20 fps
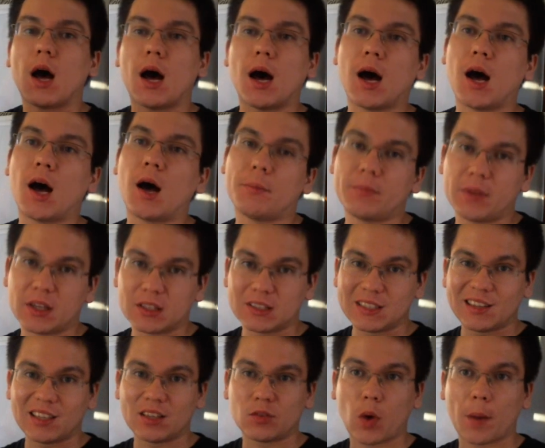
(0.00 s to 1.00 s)
There's
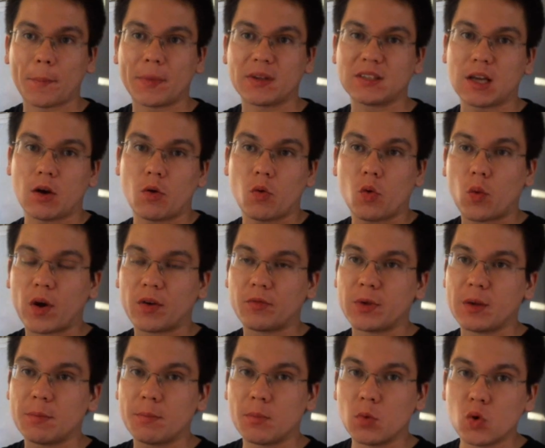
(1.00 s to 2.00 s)
certain weapons that
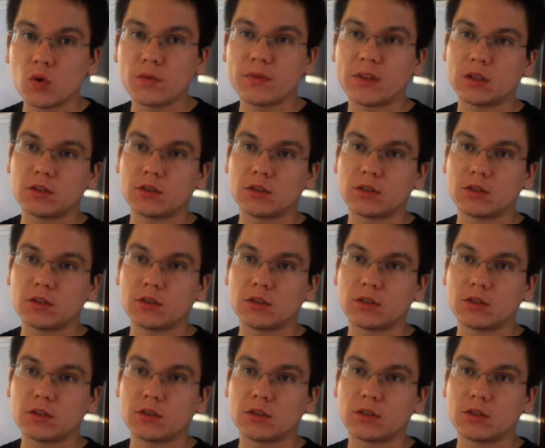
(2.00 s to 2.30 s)
when we move,